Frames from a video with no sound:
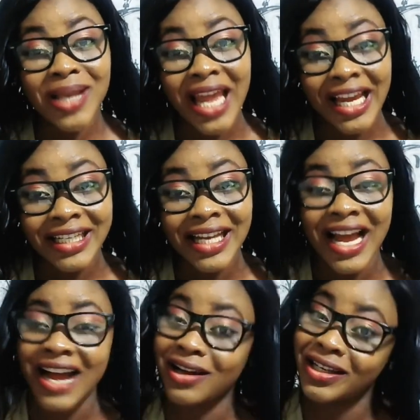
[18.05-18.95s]
learn
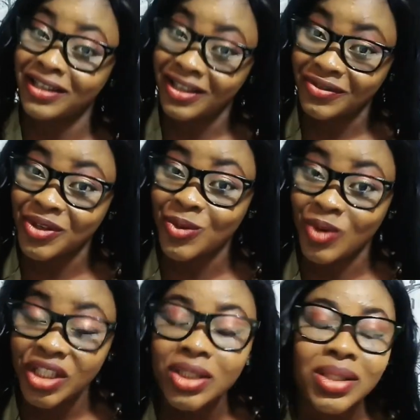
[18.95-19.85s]
and if you
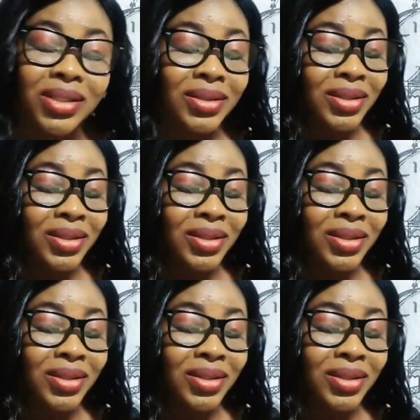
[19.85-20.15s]
wish